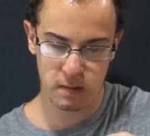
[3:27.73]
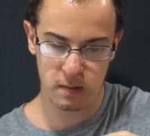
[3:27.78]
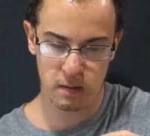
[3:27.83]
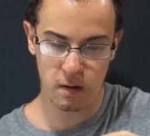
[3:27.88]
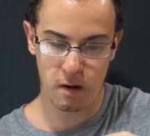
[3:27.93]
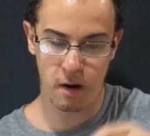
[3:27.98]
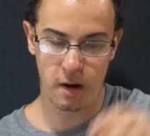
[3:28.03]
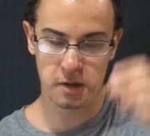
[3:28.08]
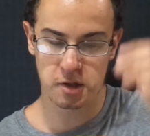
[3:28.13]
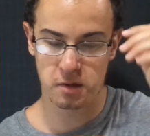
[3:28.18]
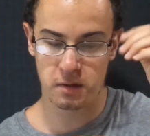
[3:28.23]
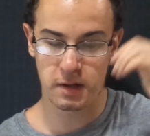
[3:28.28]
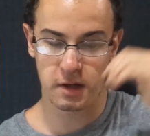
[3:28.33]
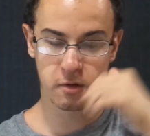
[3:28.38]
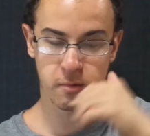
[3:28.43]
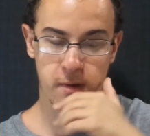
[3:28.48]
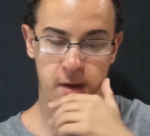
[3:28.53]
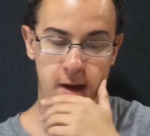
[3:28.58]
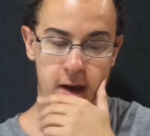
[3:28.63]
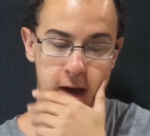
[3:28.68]
Alright, so
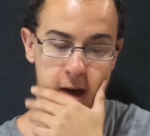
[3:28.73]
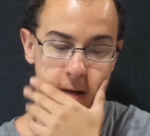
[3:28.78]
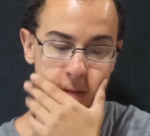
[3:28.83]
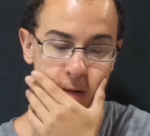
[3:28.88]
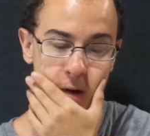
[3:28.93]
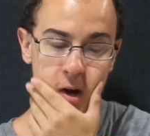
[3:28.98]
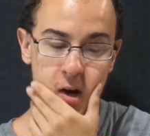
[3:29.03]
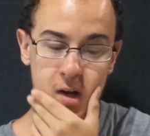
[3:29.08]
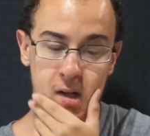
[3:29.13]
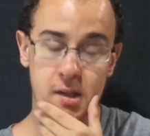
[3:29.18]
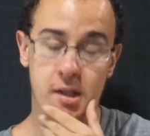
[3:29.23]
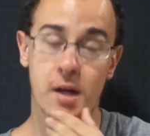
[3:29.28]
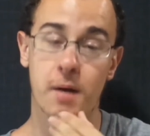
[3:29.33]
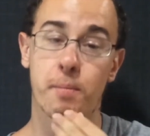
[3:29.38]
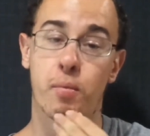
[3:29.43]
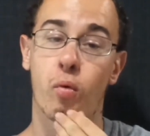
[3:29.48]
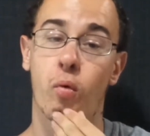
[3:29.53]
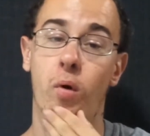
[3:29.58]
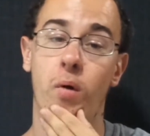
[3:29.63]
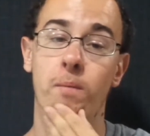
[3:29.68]
next we have uh,
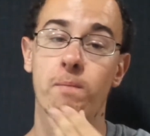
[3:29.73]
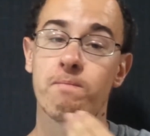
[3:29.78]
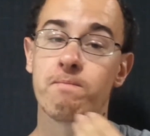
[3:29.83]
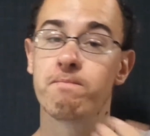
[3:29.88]
Deadpool.